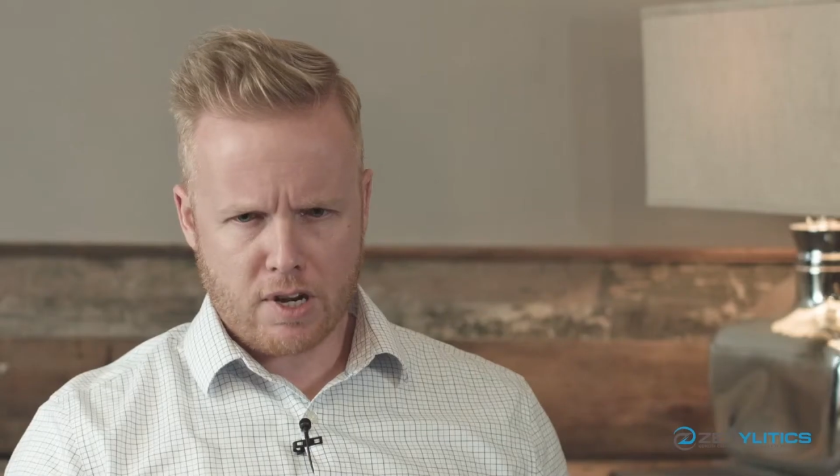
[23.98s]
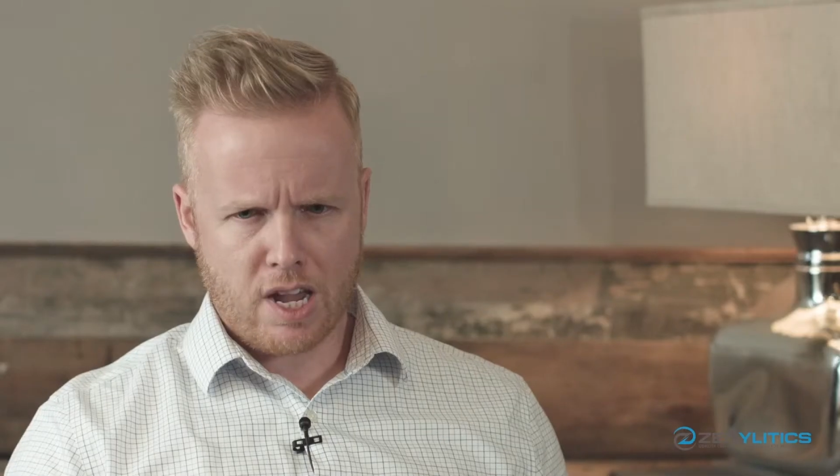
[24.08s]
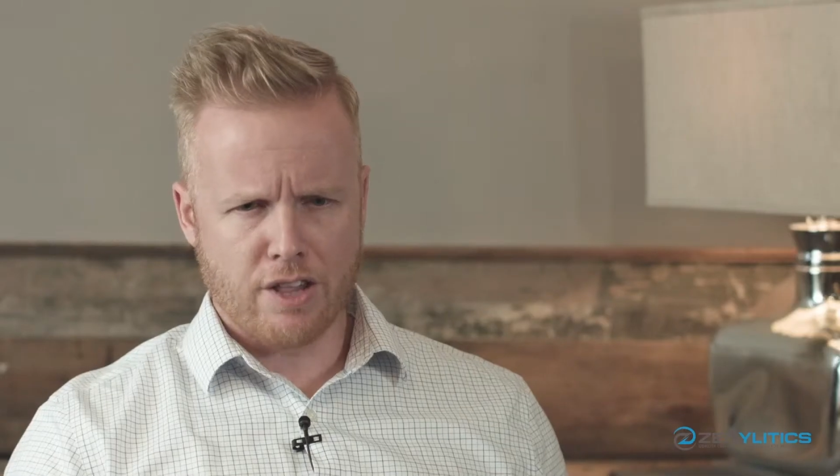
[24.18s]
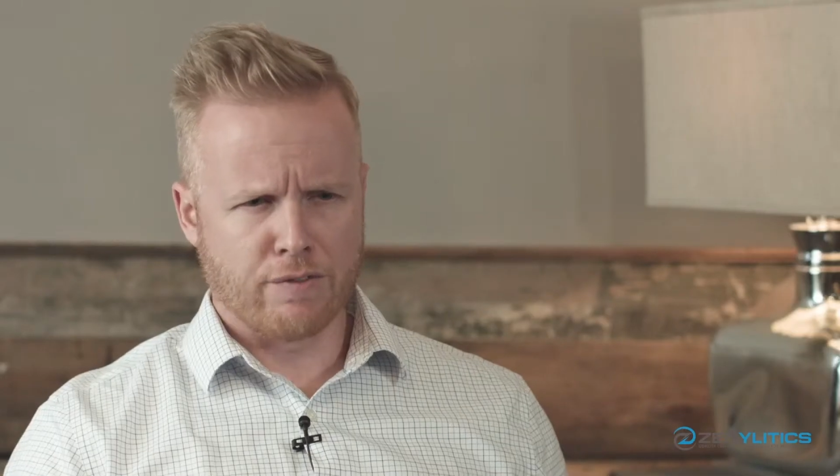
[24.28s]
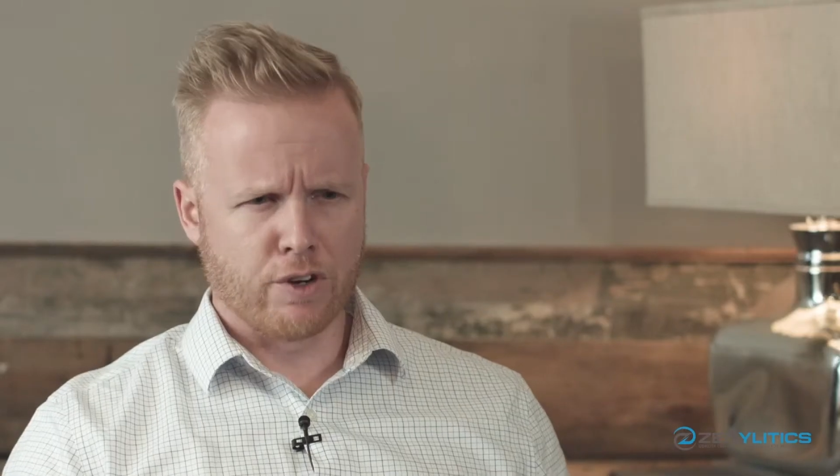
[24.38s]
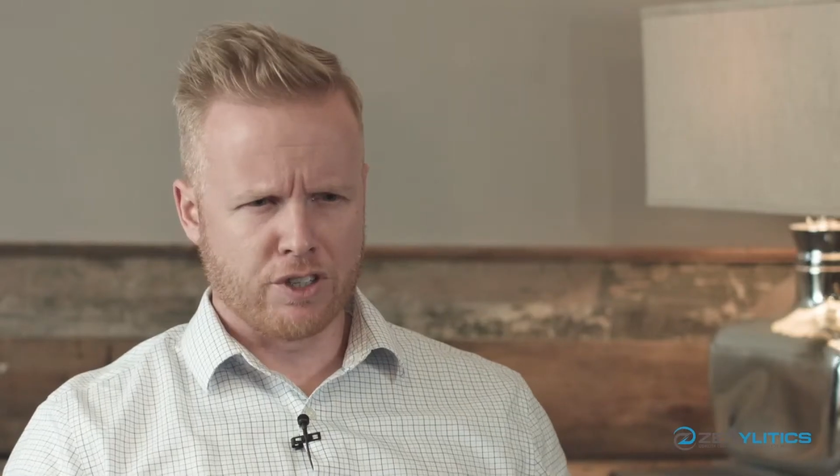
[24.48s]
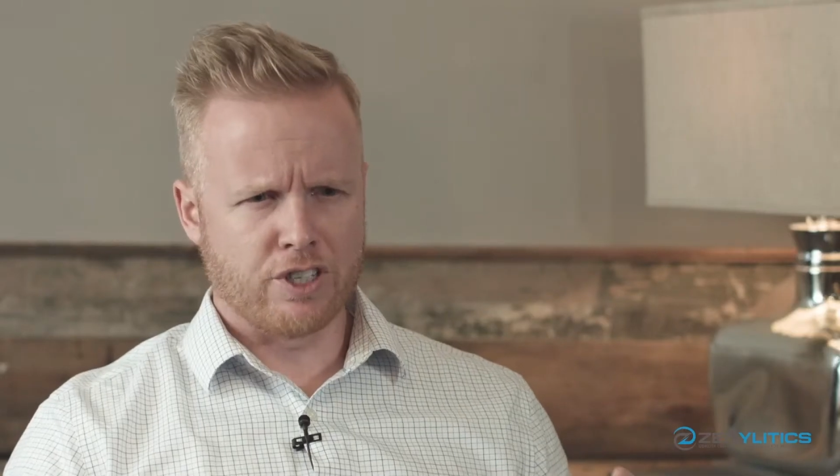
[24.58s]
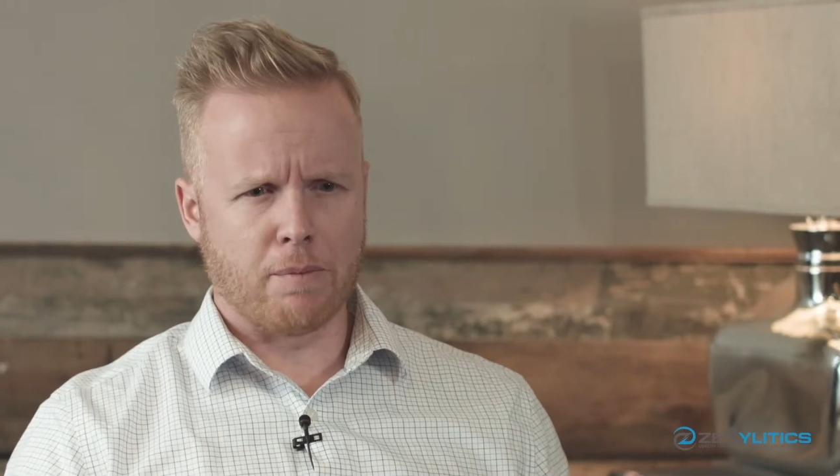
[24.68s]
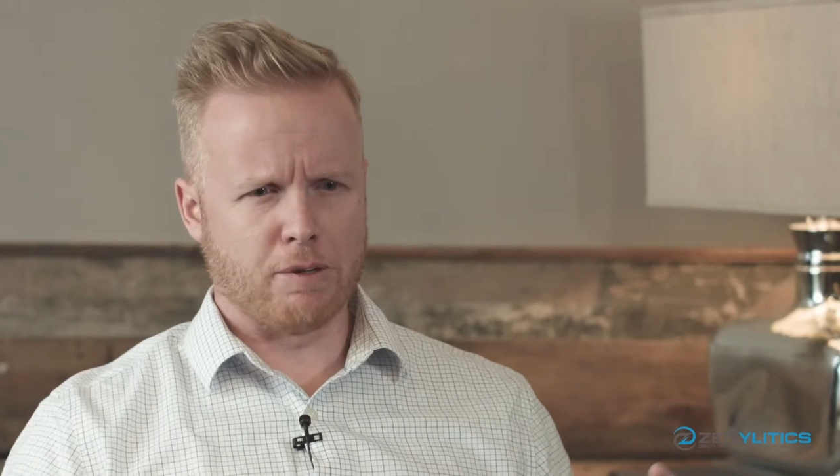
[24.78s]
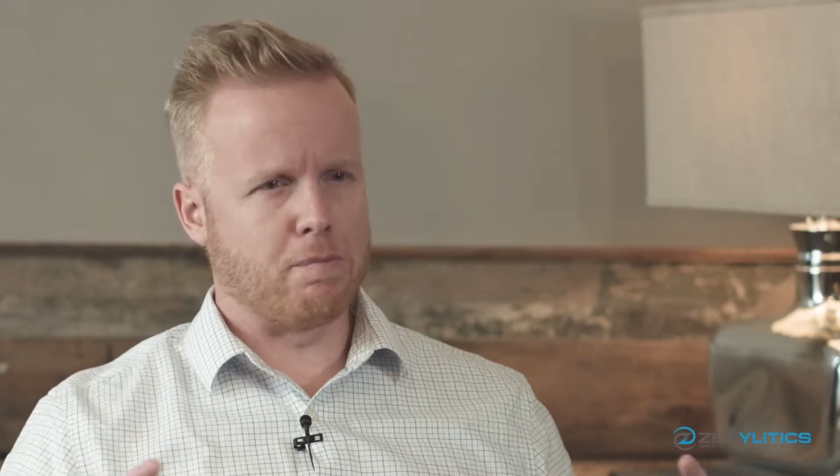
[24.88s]
And the first
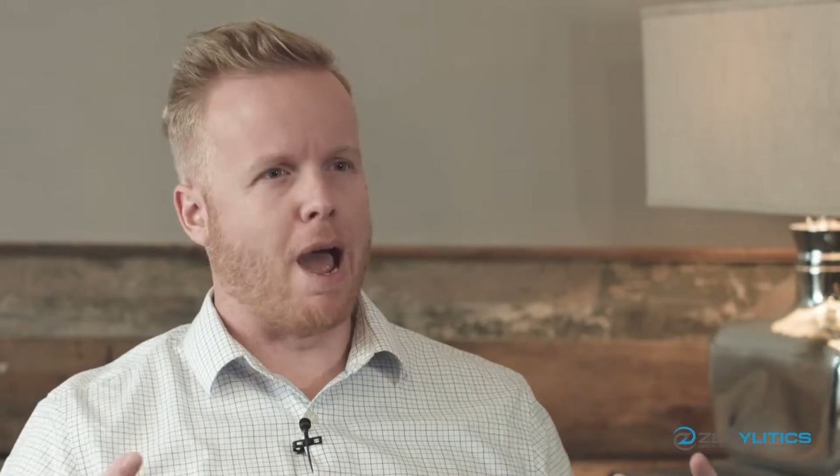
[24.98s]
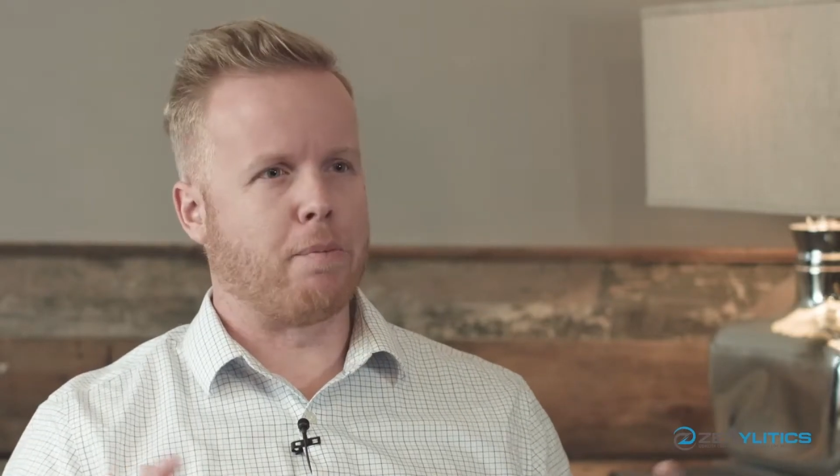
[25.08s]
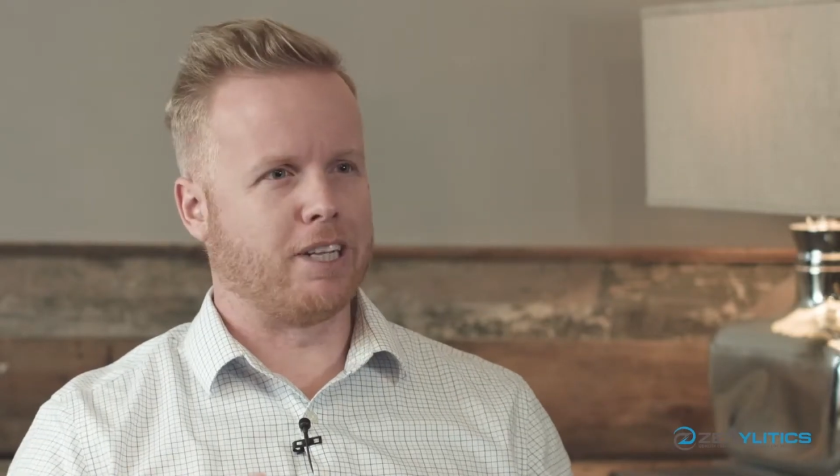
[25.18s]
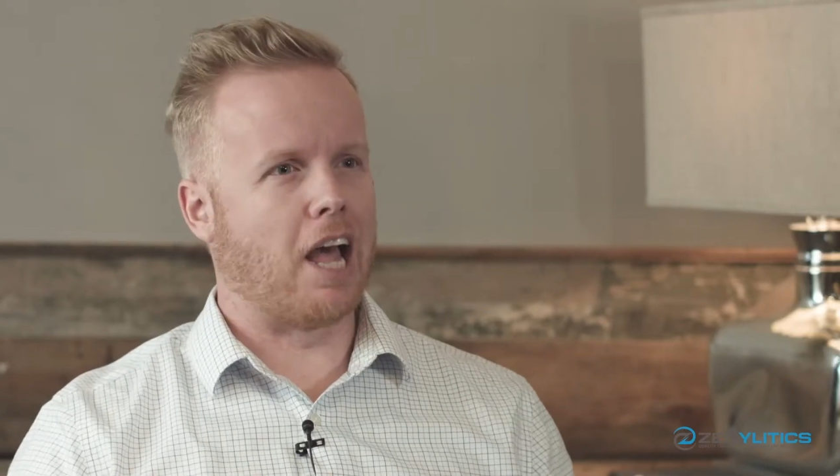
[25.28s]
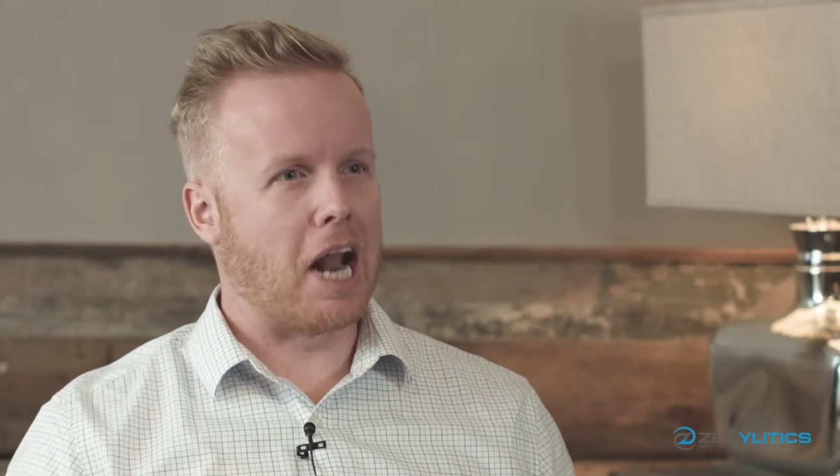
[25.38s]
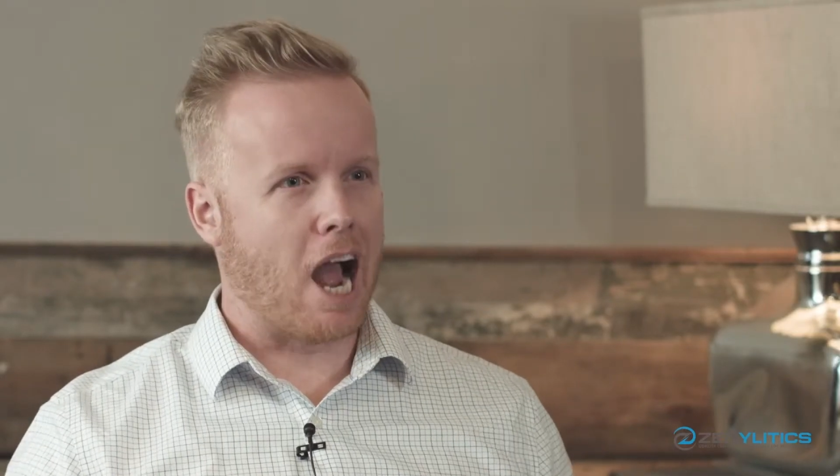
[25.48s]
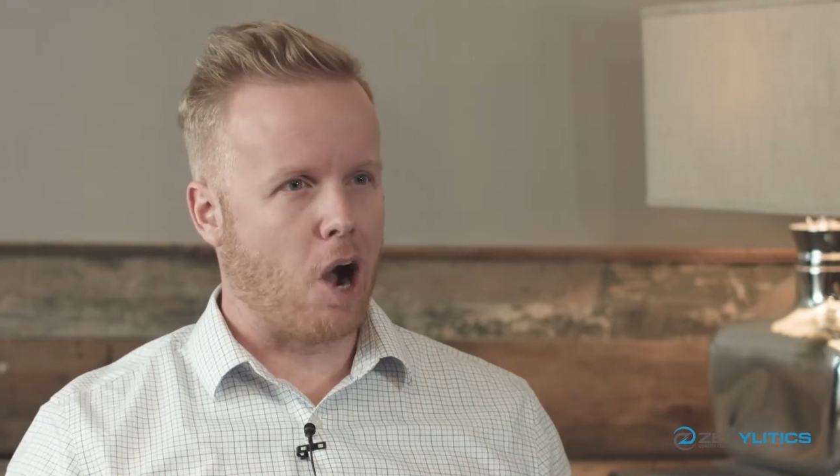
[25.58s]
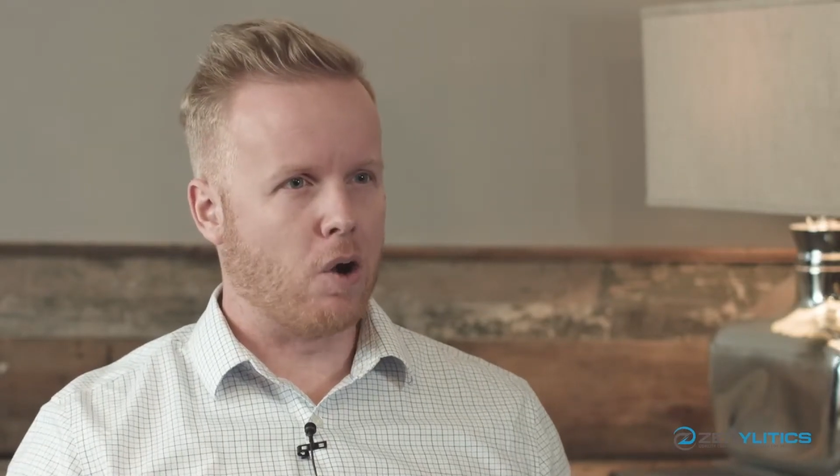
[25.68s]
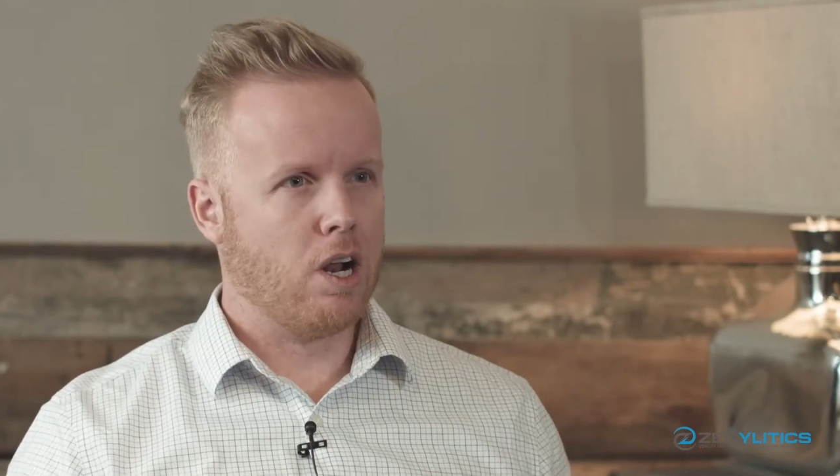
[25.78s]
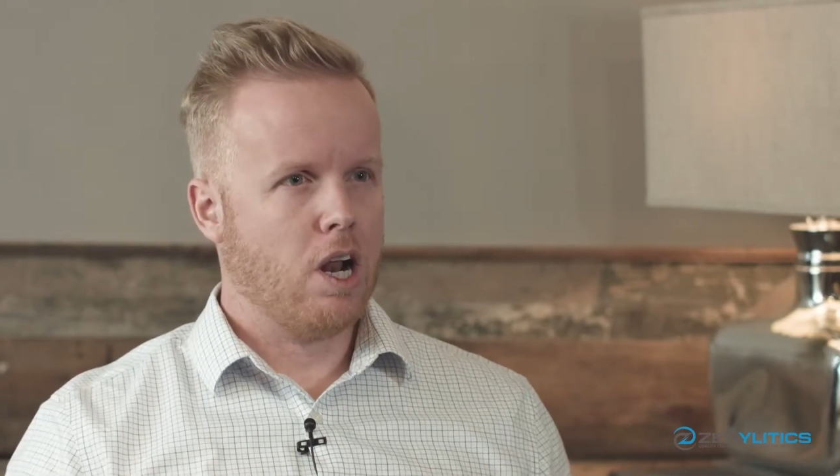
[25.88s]
step is mapping that out.